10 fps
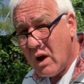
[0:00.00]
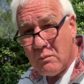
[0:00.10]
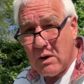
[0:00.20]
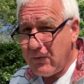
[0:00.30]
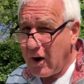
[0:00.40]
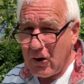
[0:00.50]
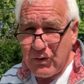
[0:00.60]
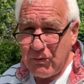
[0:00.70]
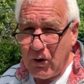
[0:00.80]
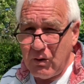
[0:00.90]
But for those
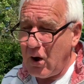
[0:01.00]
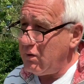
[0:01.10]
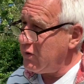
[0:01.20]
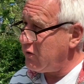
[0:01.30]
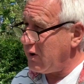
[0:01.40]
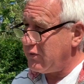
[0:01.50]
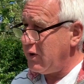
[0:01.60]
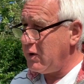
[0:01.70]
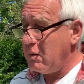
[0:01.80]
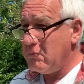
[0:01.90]
of you that are
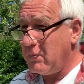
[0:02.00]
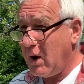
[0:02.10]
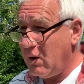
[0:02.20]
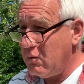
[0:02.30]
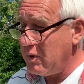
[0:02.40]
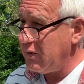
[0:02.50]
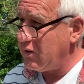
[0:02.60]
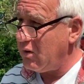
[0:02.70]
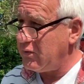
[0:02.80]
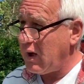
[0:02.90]
interested, by all means
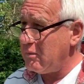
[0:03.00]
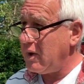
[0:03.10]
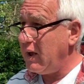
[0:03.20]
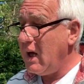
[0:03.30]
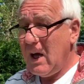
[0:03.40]
contact me.